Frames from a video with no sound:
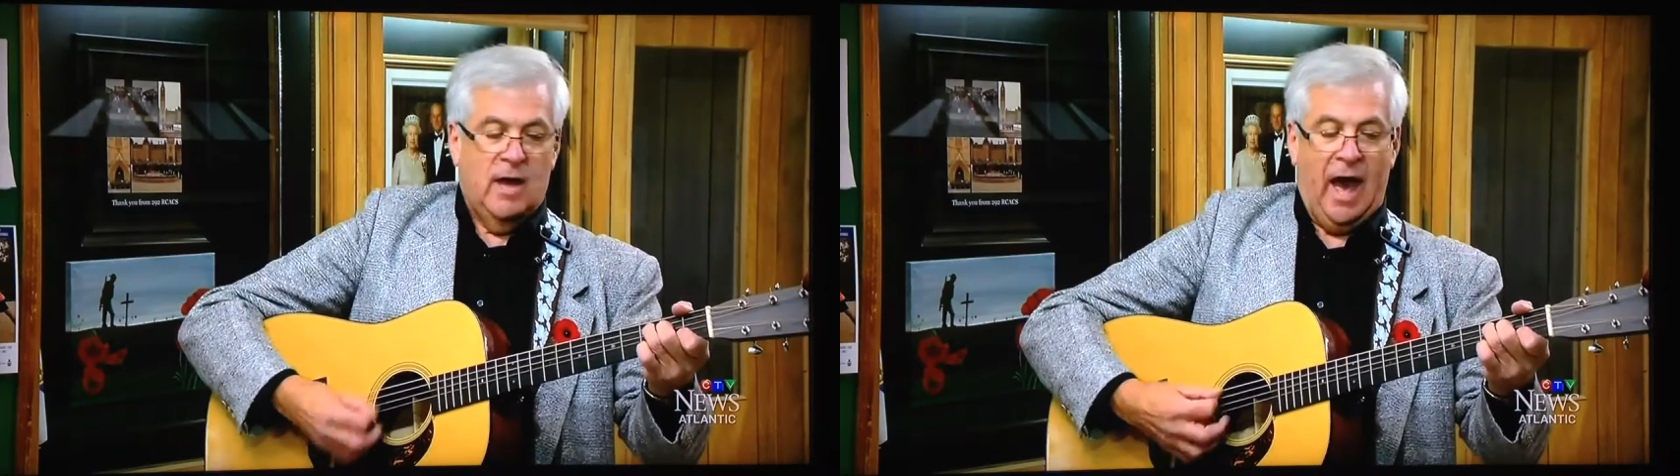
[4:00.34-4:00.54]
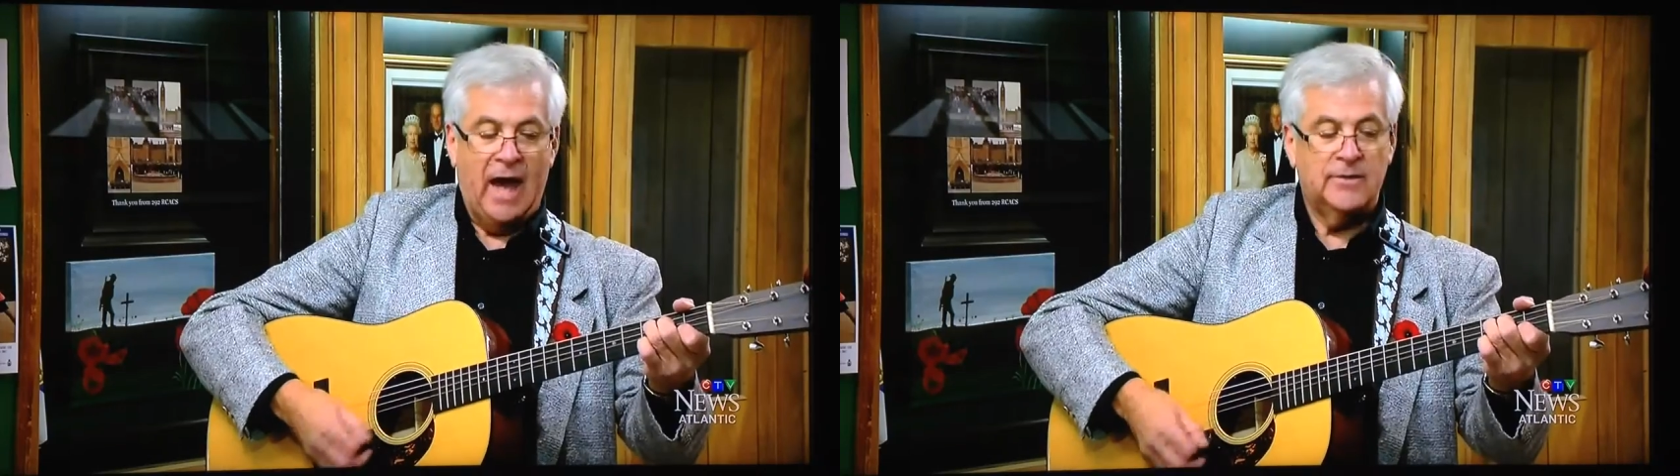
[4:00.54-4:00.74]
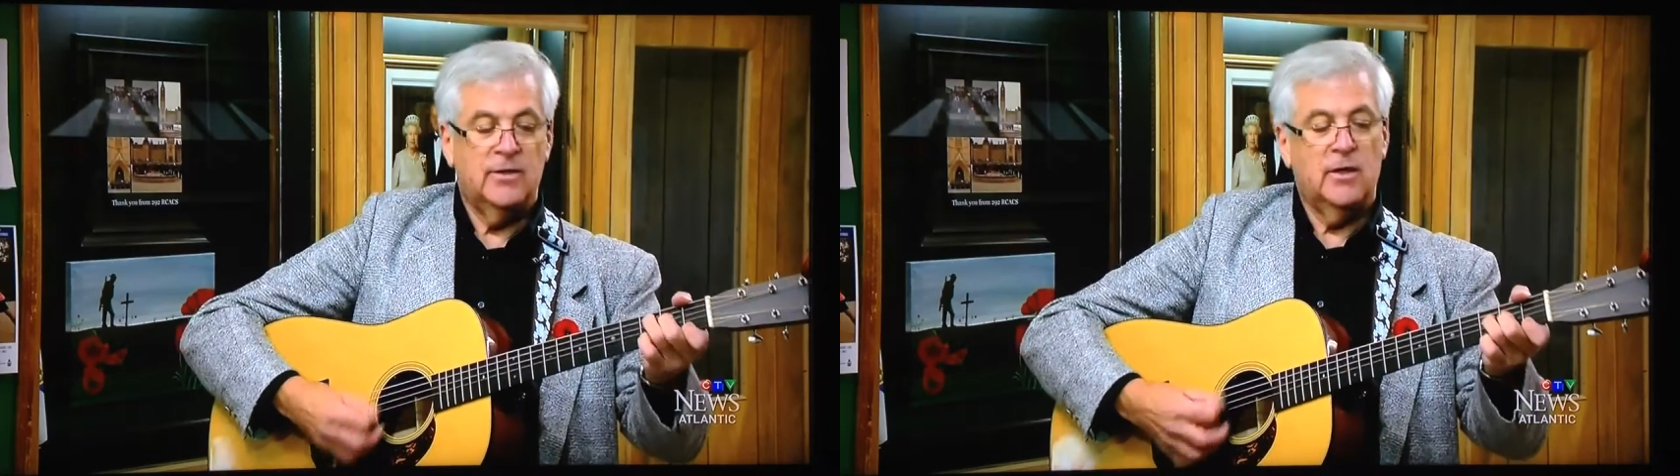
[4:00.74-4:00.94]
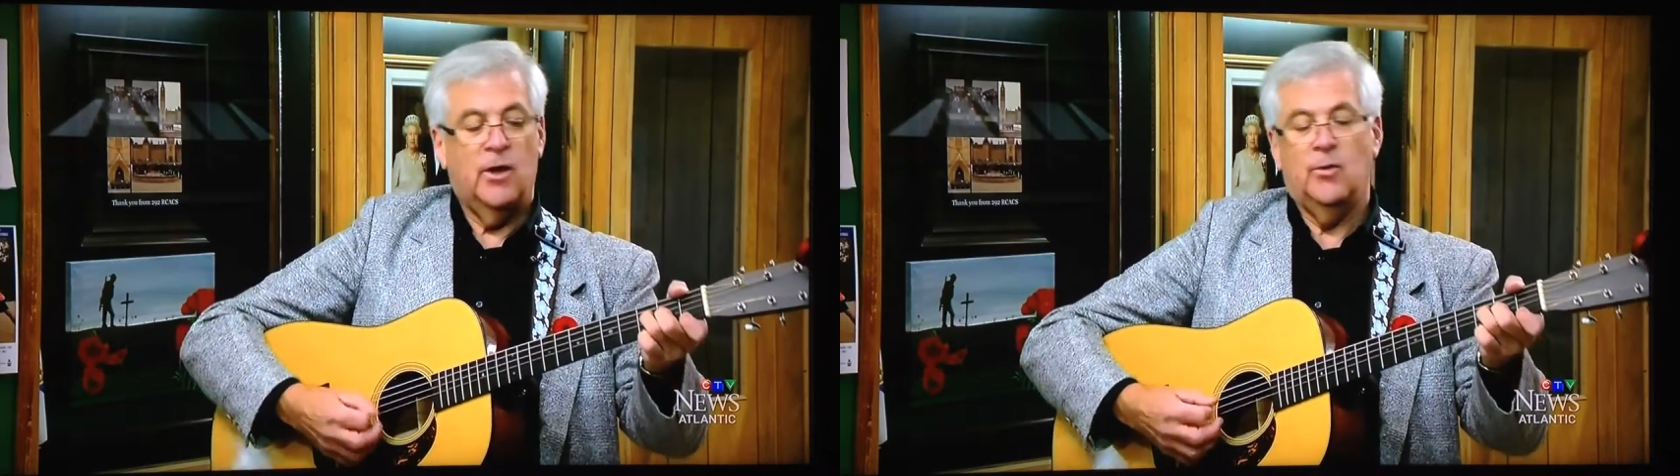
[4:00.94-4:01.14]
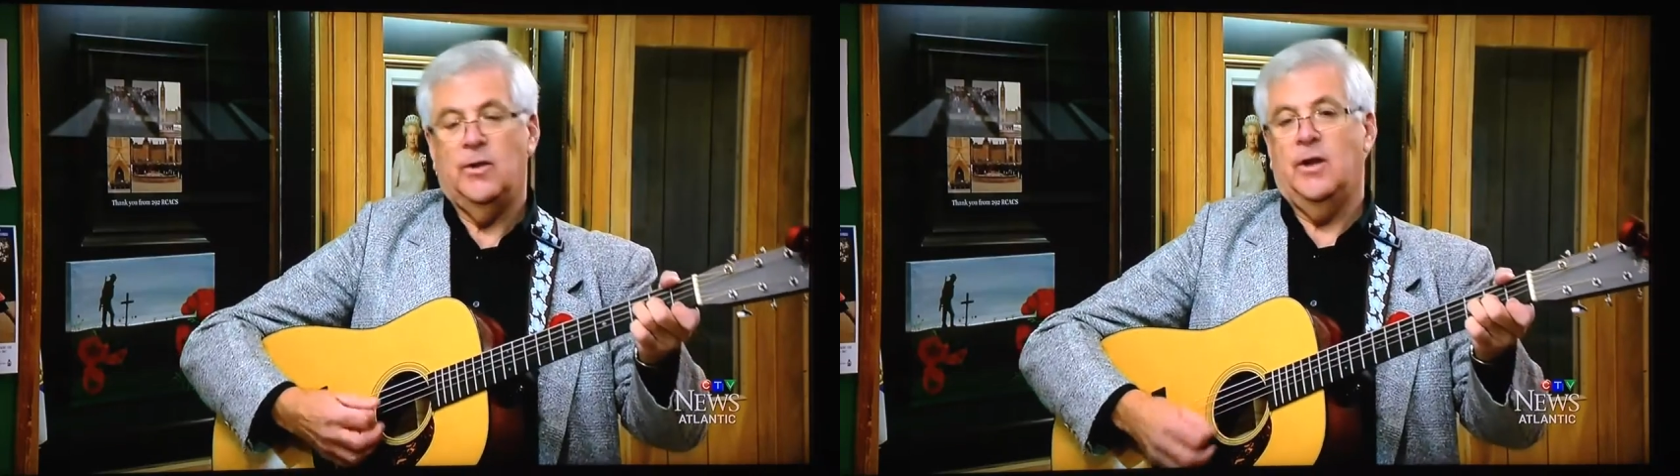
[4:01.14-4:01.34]
and the
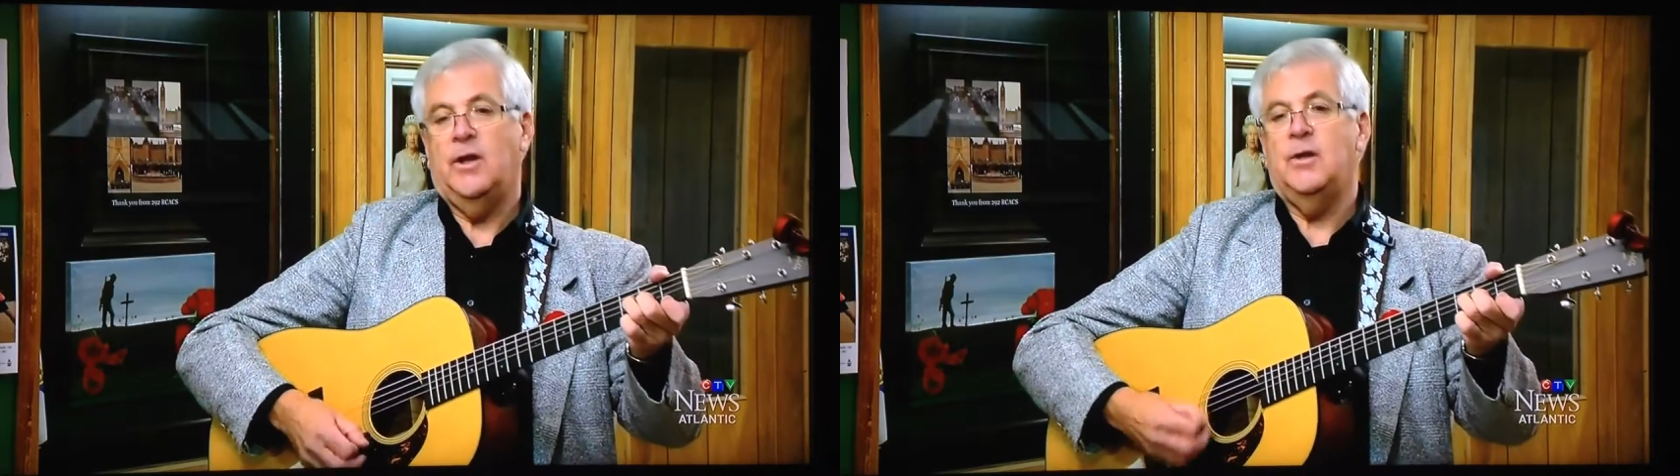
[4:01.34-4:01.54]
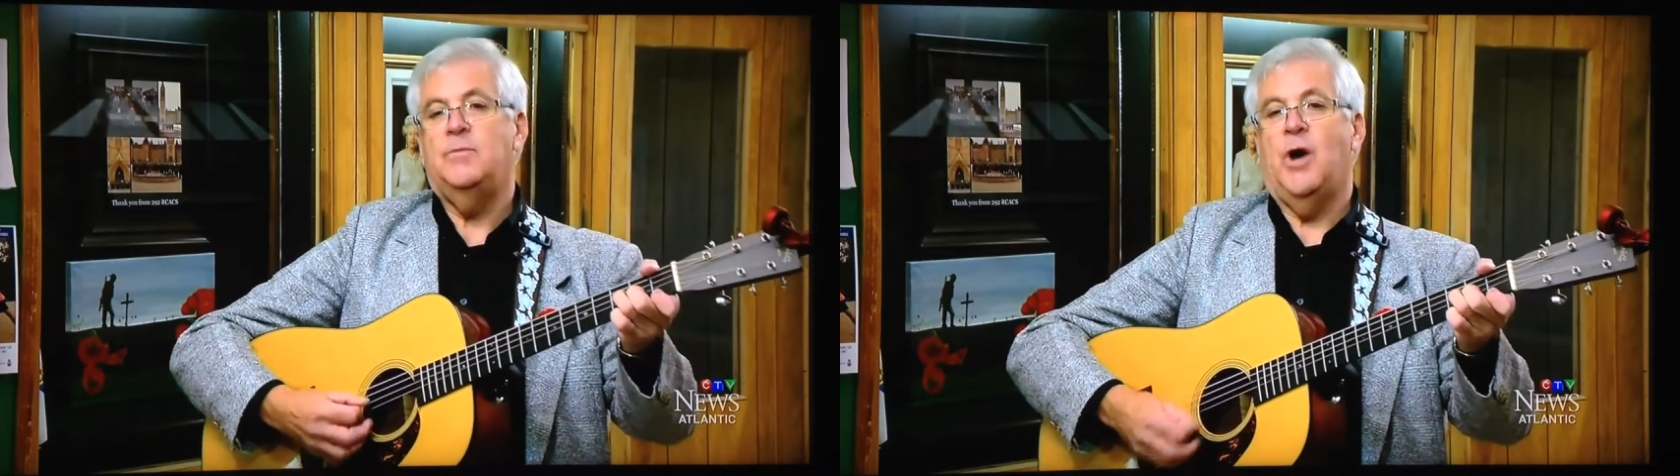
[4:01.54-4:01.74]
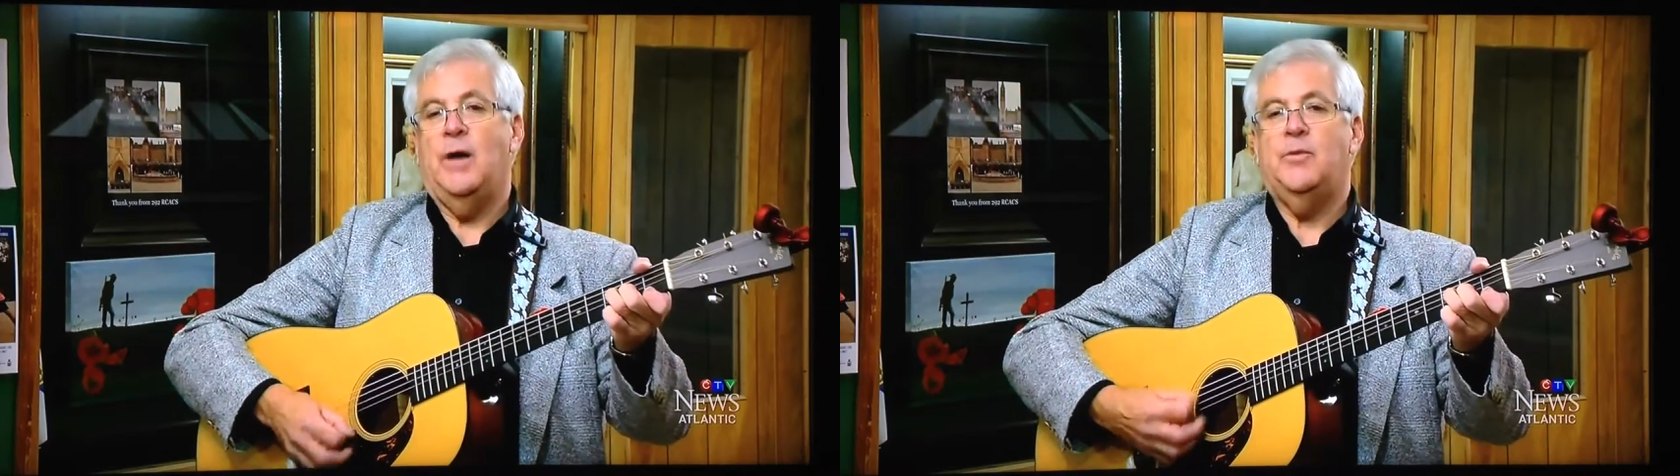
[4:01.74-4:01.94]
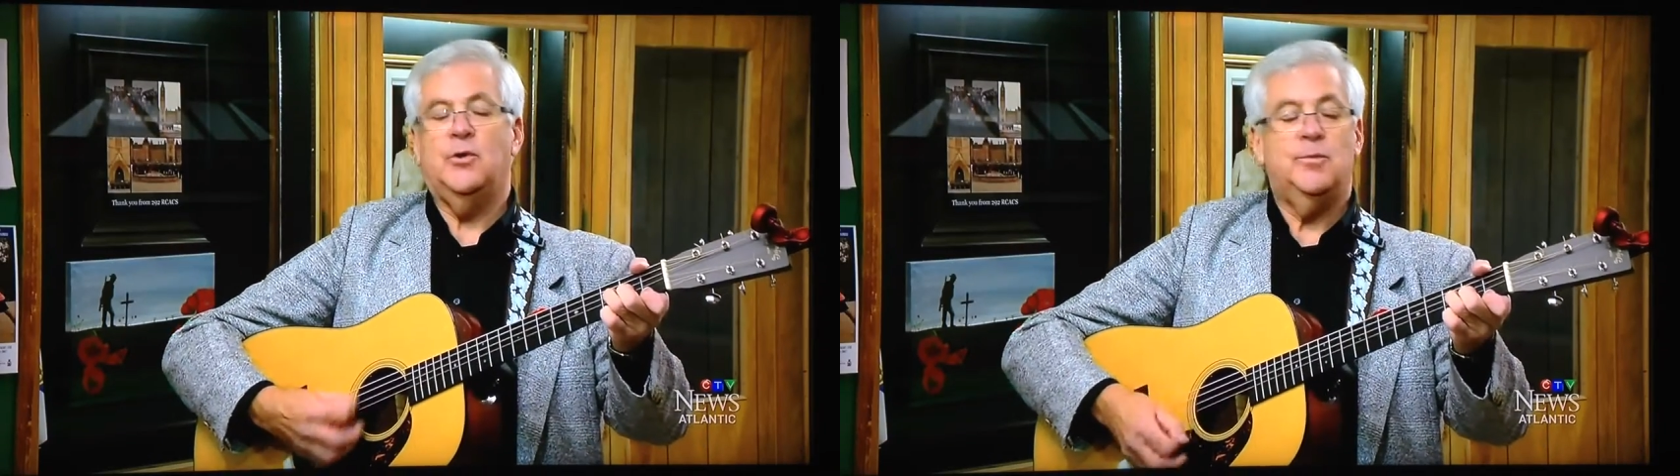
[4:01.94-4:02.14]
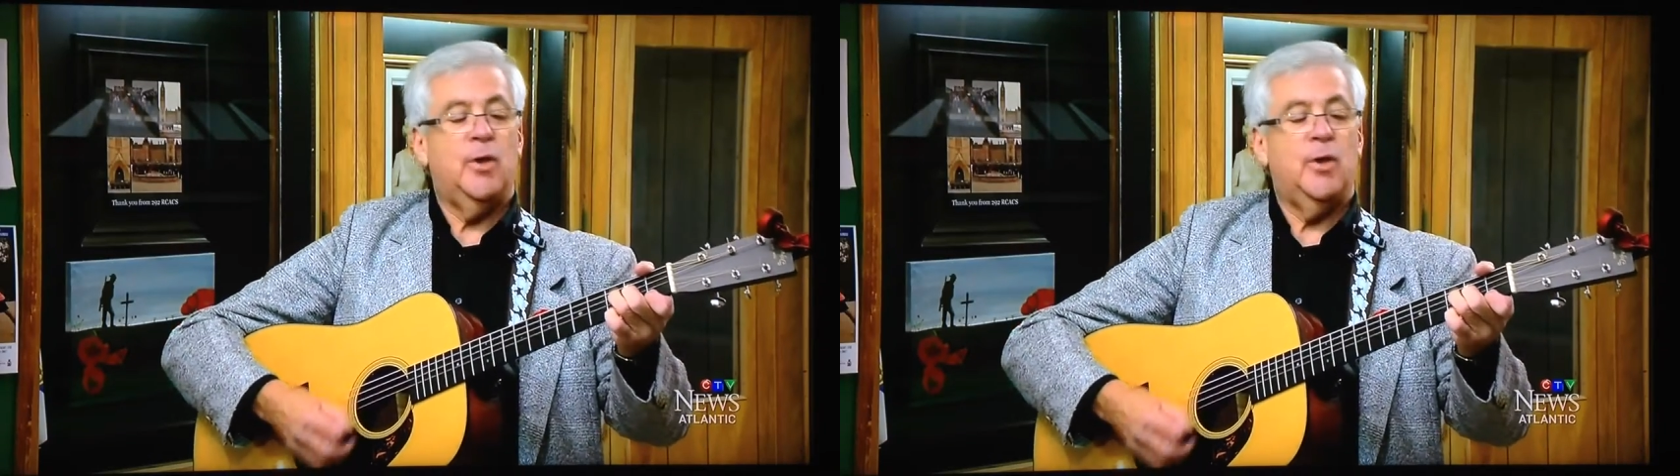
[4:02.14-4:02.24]
lonely piper